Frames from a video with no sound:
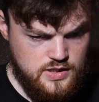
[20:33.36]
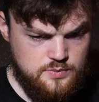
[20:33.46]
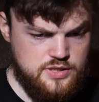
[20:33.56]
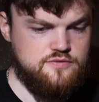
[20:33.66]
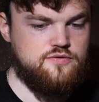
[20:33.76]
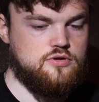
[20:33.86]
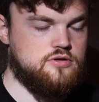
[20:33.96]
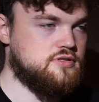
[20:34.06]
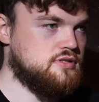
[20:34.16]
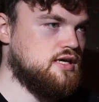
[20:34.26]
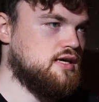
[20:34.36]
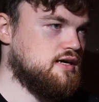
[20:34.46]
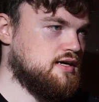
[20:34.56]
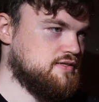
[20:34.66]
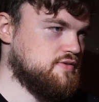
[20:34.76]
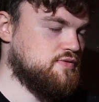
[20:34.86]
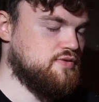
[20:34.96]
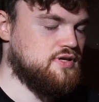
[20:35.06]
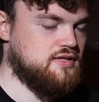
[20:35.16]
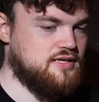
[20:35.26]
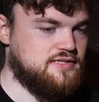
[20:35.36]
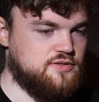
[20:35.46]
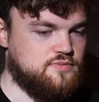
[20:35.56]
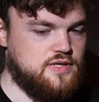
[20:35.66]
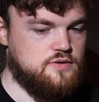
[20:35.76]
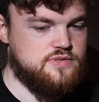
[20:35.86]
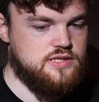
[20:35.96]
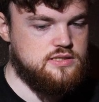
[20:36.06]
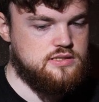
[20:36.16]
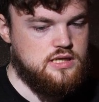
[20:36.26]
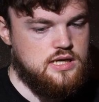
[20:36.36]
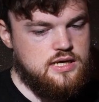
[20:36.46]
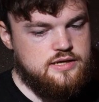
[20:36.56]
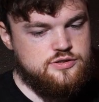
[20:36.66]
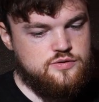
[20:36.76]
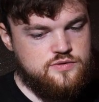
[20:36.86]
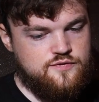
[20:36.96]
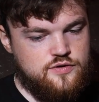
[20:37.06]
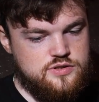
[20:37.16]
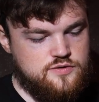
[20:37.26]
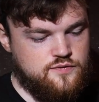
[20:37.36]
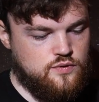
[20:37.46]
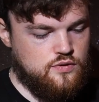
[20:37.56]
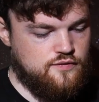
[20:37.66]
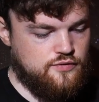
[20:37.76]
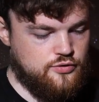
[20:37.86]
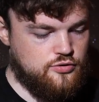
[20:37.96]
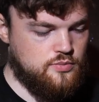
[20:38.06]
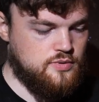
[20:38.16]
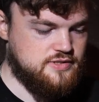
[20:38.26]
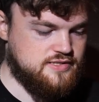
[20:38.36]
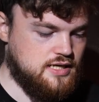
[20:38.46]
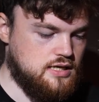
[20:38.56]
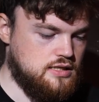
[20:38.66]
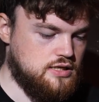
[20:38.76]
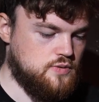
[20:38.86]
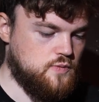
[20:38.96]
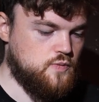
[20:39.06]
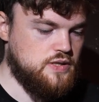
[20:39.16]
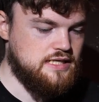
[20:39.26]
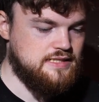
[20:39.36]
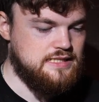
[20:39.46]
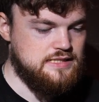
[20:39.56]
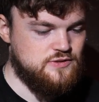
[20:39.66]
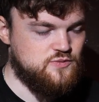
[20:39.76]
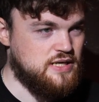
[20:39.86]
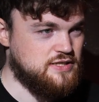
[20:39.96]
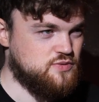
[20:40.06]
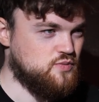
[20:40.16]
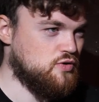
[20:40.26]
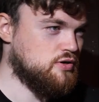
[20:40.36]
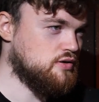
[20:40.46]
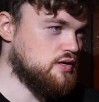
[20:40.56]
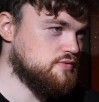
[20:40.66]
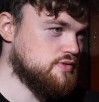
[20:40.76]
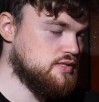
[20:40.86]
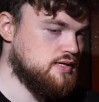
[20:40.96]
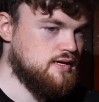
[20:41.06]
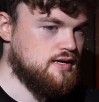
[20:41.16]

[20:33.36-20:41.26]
But of course, as everything, it has some downsides. So the first of all, for global styling, we need to make some workarounds.